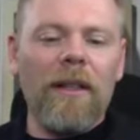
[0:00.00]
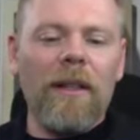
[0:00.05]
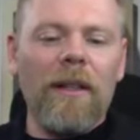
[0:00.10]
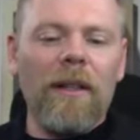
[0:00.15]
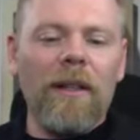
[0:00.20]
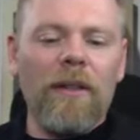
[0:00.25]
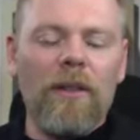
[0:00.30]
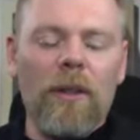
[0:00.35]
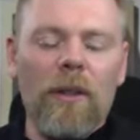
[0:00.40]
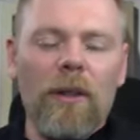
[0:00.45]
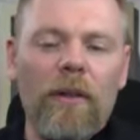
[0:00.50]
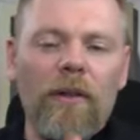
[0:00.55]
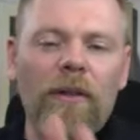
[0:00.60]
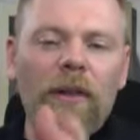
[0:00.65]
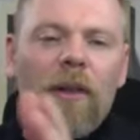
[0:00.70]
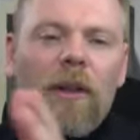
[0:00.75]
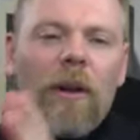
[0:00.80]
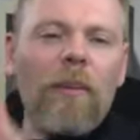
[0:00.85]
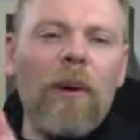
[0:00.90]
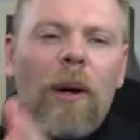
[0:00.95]
So if
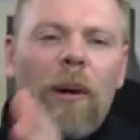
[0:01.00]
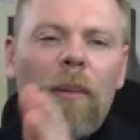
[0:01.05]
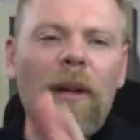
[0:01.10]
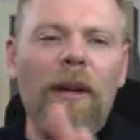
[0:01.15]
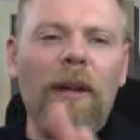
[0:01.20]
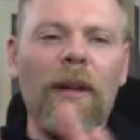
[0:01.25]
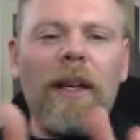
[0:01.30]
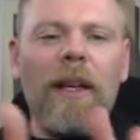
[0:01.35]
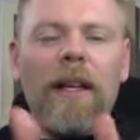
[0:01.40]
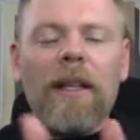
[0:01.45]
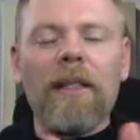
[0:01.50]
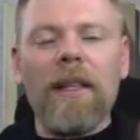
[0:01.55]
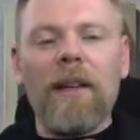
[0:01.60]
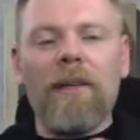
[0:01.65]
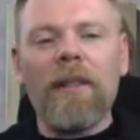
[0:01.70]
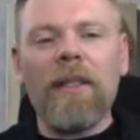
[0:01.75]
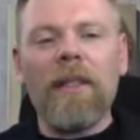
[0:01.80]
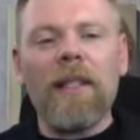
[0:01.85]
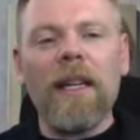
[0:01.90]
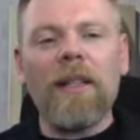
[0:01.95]
you compartmentalize
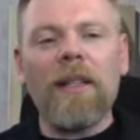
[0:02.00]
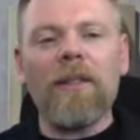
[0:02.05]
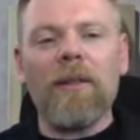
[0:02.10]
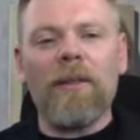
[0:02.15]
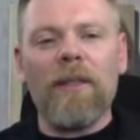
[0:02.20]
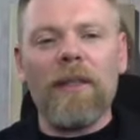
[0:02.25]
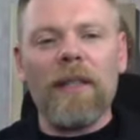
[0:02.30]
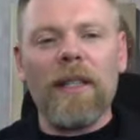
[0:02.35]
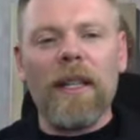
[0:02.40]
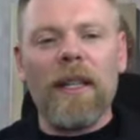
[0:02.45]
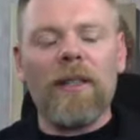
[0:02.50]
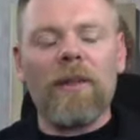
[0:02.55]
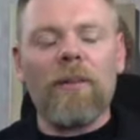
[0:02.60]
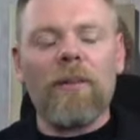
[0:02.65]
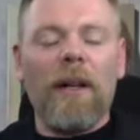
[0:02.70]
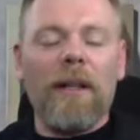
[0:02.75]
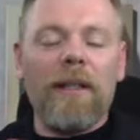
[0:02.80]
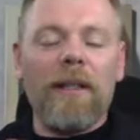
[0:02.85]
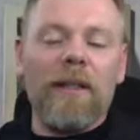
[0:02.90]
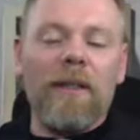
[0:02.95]
every stage of your sales
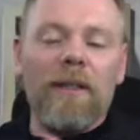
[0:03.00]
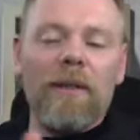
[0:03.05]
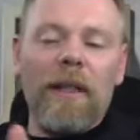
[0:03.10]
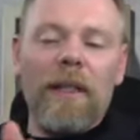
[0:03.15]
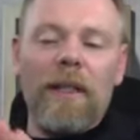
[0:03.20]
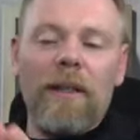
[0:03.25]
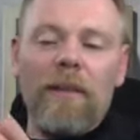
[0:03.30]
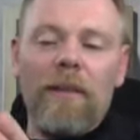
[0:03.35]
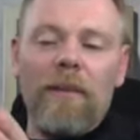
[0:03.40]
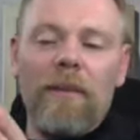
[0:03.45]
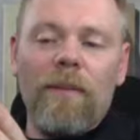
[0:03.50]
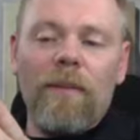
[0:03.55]
process, right?